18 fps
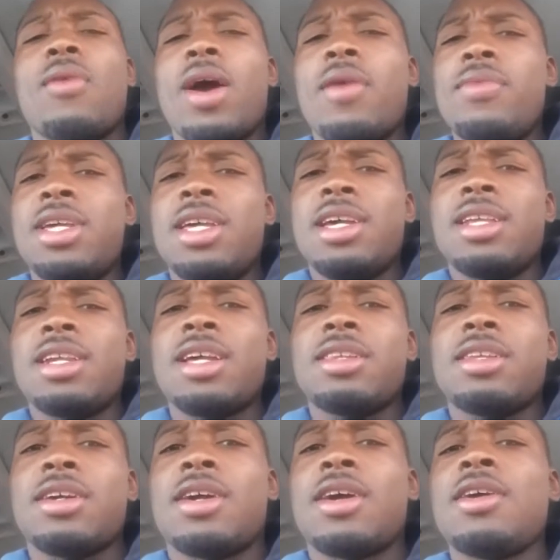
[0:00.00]
why are we kicking
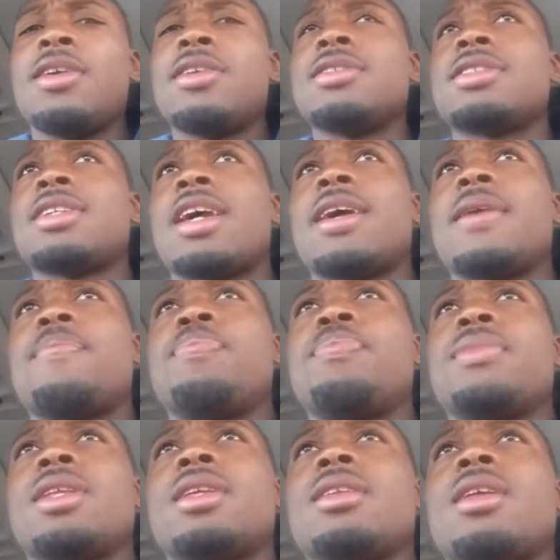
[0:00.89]
out the girls? Like,
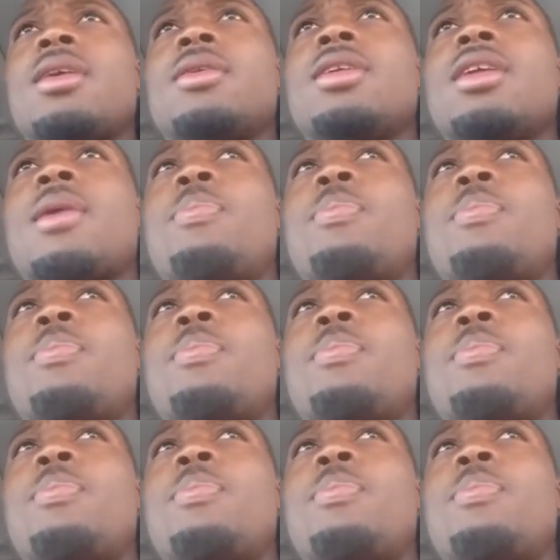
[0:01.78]
the